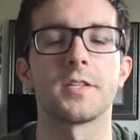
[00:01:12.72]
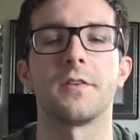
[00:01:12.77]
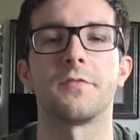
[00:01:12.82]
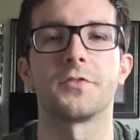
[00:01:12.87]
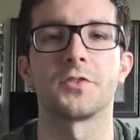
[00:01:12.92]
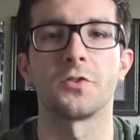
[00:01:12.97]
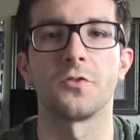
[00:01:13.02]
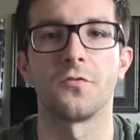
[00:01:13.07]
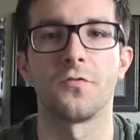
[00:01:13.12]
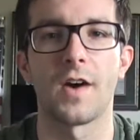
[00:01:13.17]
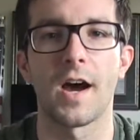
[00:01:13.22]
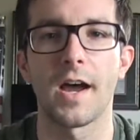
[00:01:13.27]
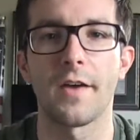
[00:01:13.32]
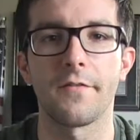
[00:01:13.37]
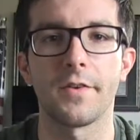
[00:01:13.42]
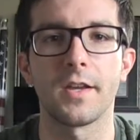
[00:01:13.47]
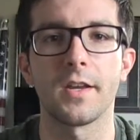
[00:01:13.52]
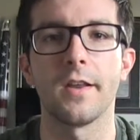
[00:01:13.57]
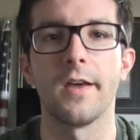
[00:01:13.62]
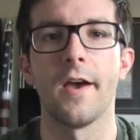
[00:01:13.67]
of
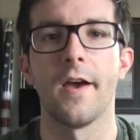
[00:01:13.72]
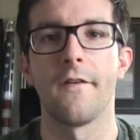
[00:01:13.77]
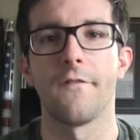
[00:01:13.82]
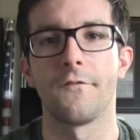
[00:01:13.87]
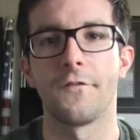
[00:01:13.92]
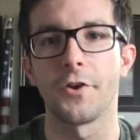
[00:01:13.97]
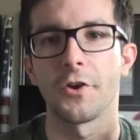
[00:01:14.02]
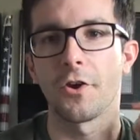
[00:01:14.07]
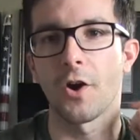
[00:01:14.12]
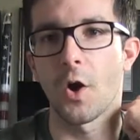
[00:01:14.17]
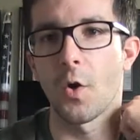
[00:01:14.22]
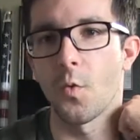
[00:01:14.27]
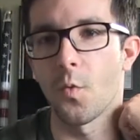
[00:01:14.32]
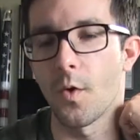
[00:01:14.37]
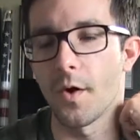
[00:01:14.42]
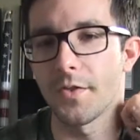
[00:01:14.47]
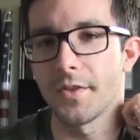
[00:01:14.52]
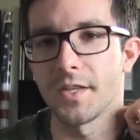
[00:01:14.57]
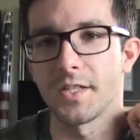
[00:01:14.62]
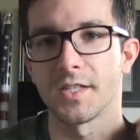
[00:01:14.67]
surviving, figuring out
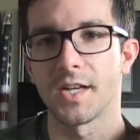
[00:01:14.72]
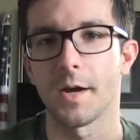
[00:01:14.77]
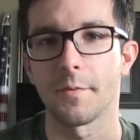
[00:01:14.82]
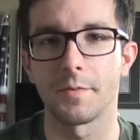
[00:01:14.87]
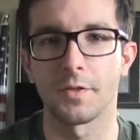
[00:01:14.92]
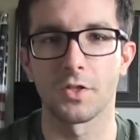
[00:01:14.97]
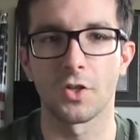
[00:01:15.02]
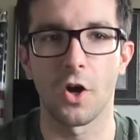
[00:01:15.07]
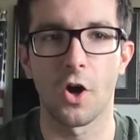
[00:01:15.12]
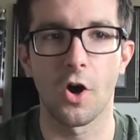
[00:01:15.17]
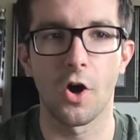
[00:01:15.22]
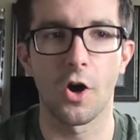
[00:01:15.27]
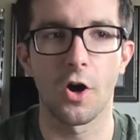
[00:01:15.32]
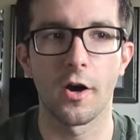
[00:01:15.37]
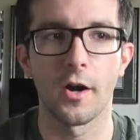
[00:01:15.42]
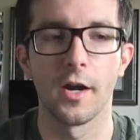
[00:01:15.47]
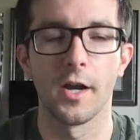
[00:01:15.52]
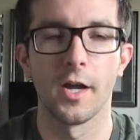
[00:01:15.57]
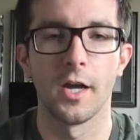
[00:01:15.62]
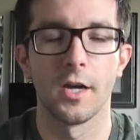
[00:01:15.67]
what these zombies
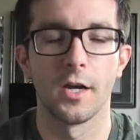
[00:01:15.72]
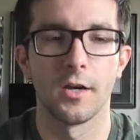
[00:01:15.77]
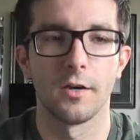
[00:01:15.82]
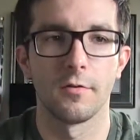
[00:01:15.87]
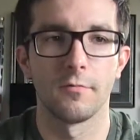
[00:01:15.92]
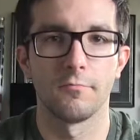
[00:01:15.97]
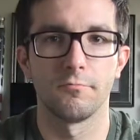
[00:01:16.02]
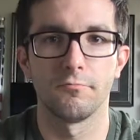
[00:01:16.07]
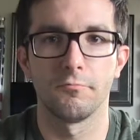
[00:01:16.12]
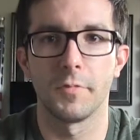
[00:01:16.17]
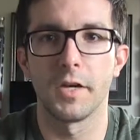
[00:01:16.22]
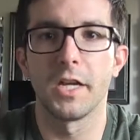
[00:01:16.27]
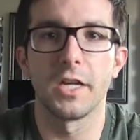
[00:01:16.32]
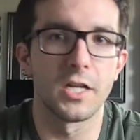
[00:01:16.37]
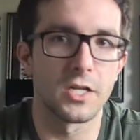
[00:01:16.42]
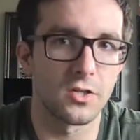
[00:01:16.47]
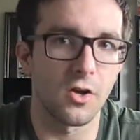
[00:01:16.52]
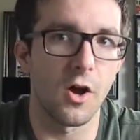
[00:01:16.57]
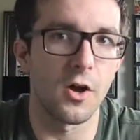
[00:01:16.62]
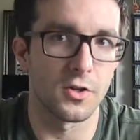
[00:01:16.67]
are, it
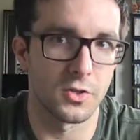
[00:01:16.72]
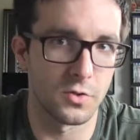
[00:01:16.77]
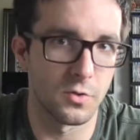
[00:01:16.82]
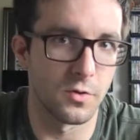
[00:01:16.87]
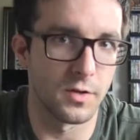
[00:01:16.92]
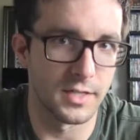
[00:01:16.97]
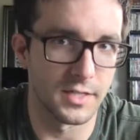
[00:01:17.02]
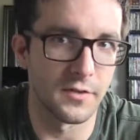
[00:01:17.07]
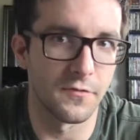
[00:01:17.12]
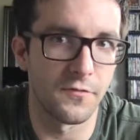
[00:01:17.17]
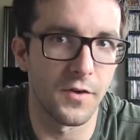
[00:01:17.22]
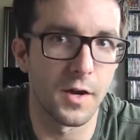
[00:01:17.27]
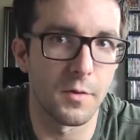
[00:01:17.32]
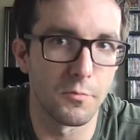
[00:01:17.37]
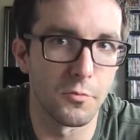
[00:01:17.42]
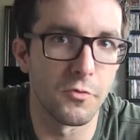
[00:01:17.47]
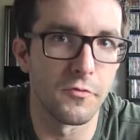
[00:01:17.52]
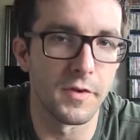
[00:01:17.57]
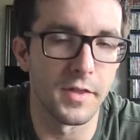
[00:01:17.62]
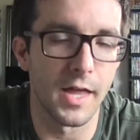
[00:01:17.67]
is also, it's a fun
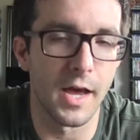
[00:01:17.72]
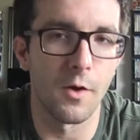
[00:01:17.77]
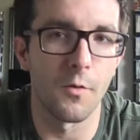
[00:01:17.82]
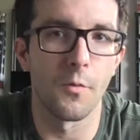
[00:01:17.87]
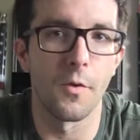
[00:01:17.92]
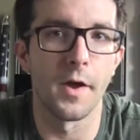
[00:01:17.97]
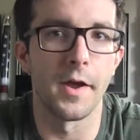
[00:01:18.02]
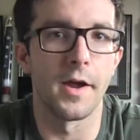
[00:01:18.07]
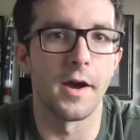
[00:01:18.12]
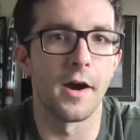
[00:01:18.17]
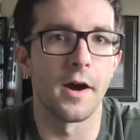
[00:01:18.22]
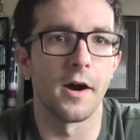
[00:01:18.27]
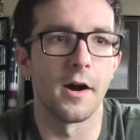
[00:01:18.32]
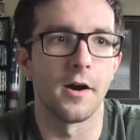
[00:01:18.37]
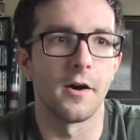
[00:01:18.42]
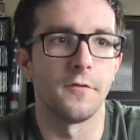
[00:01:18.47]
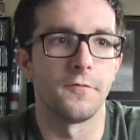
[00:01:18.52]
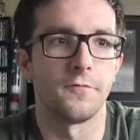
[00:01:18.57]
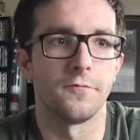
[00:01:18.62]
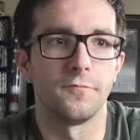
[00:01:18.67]
movie that way
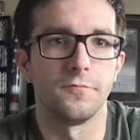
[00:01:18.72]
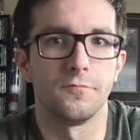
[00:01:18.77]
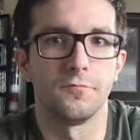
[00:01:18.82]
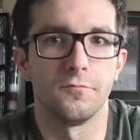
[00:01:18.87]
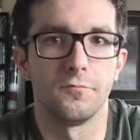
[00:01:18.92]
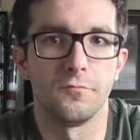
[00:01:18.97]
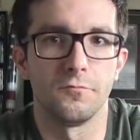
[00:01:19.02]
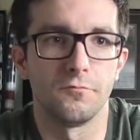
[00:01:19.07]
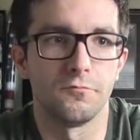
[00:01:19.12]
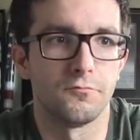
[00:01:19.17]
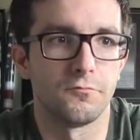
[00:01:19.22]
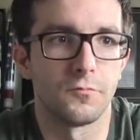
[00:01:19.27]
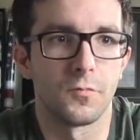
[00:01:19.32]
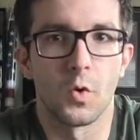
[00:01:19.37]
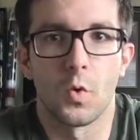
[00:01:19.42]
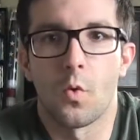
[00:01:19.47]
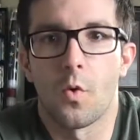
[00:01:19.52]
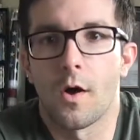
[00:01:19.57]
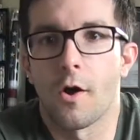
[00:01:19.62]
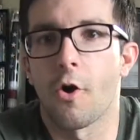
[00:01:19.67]
of,
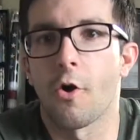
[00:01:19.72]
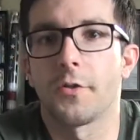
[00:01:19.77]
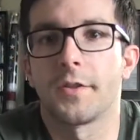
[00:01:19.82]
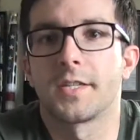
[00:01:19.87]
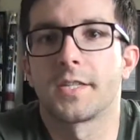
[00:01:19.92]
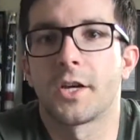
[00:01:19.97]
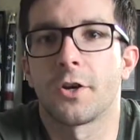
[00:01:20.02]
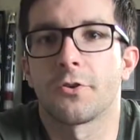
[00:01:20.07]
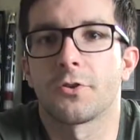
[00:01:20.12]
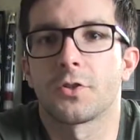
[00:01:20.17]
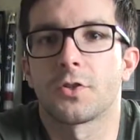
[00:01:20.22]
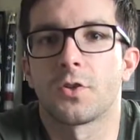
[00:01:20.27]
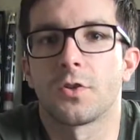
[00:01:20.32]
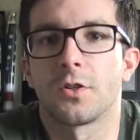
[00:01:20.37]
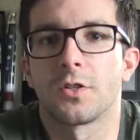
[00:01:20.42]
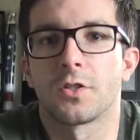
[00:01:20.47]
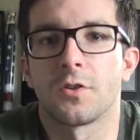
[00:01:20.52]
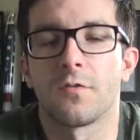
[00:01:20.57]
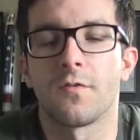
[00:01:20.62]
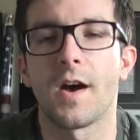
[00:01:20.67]
are these characters going
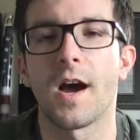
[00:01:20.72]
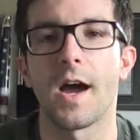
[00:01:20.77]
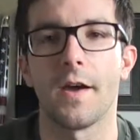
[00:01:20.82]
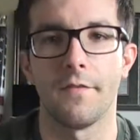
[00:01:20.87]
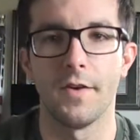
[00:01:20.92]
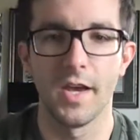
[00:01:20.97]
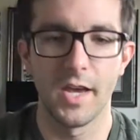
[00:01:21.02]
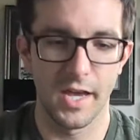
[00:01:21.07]
to survive?